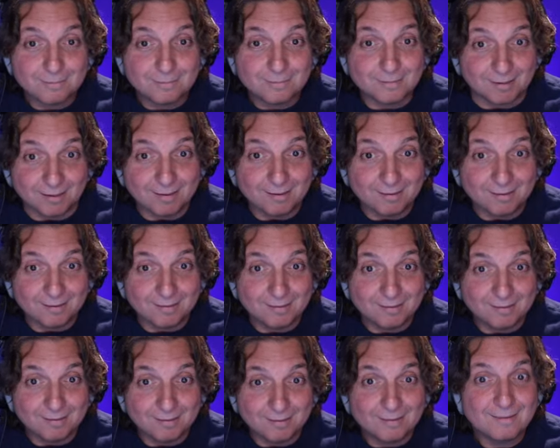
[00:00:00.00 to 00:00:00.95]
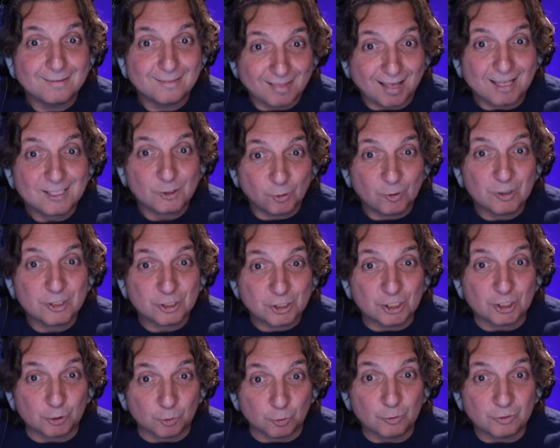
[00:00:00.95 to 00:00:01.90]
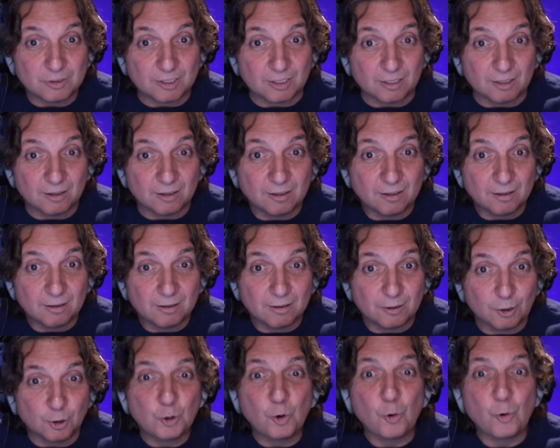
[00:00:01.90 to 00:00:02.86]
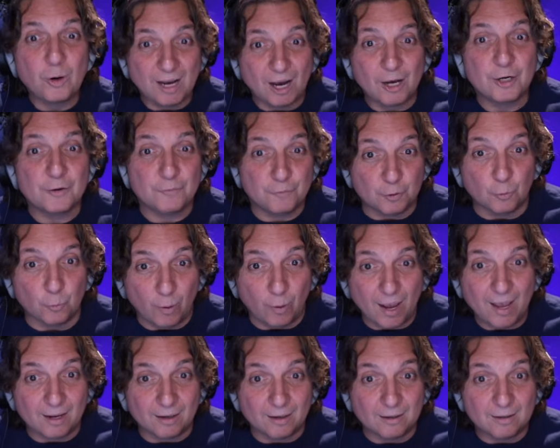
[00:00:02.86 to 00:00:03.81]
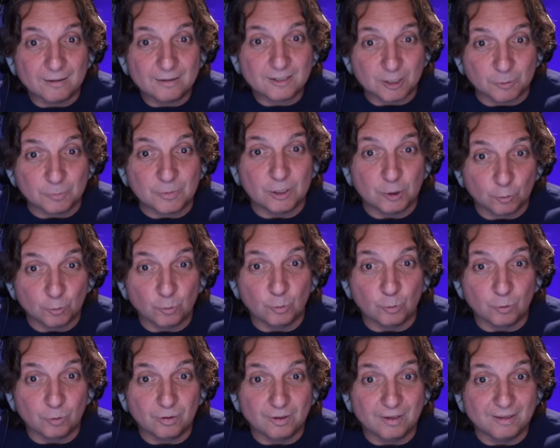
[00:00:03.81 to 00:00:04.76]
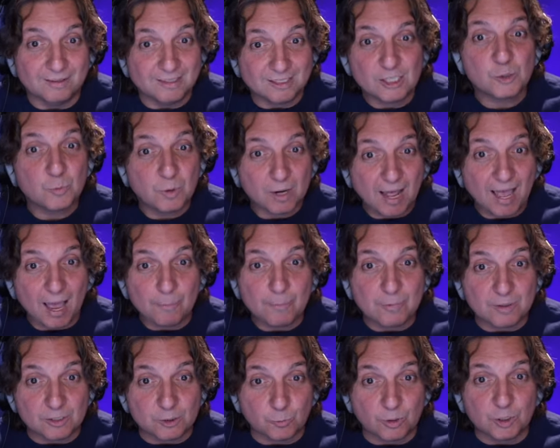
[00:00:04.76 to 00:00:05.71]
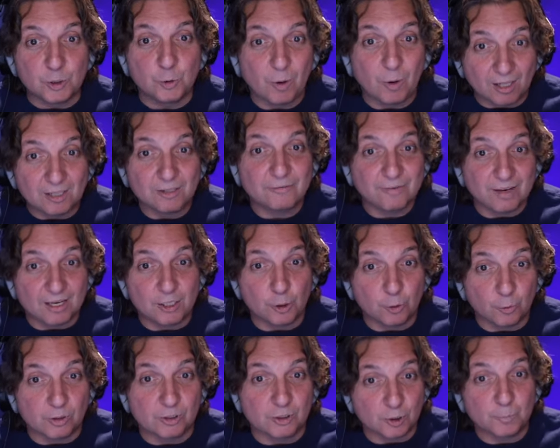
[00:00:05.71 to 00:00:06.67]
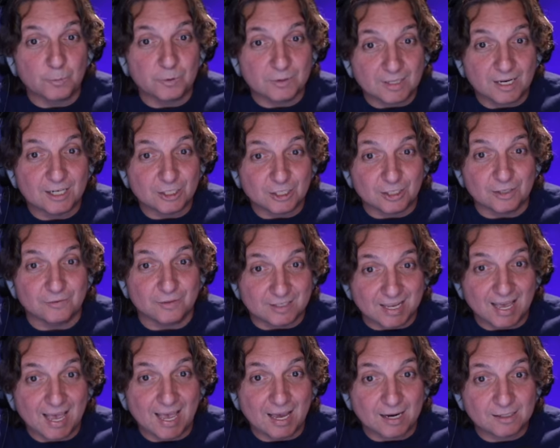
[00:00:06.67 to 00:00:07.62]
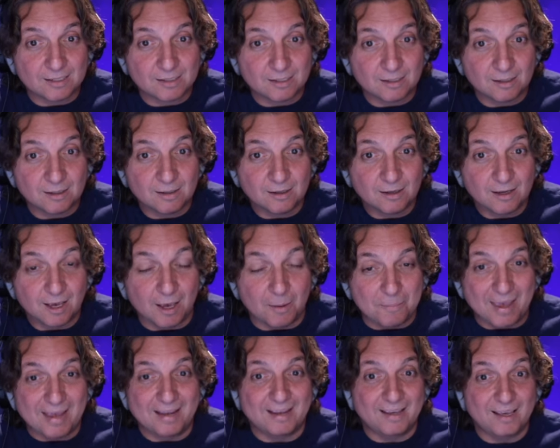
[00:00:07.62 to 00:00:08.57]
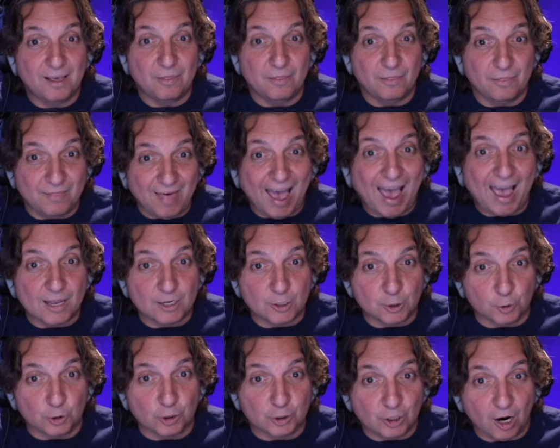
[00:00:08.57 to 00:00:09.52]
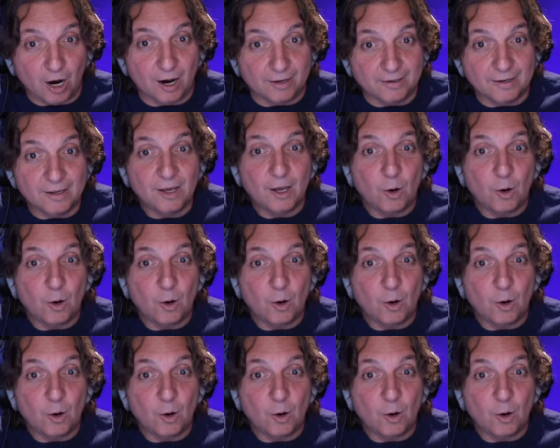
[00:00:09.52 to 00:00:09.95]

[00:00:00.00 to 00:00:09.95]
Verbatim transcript: See? That's Christian cruelty. You're going out of your way to be cruel. And this is what happens when you elevate your interpretation of the text and make that your God,